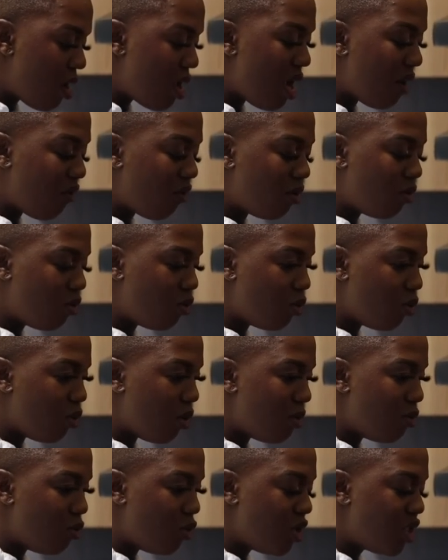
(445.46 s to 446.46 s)
Yeah,
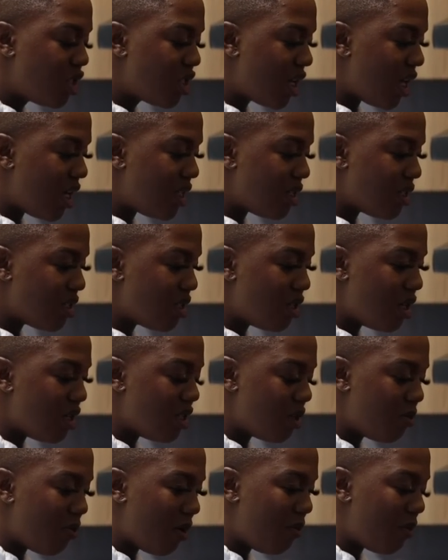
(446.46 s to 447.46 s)
from which gate? Is
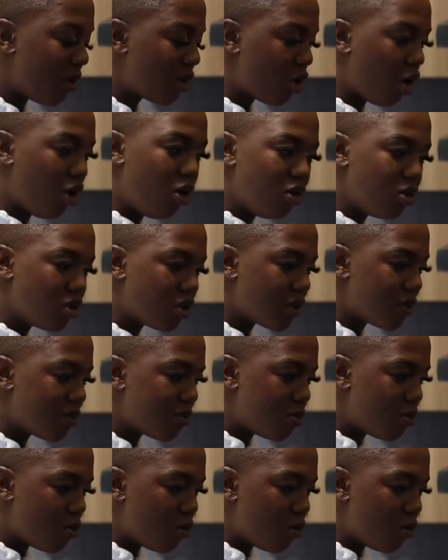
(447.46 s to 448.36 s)
it by McDonald's?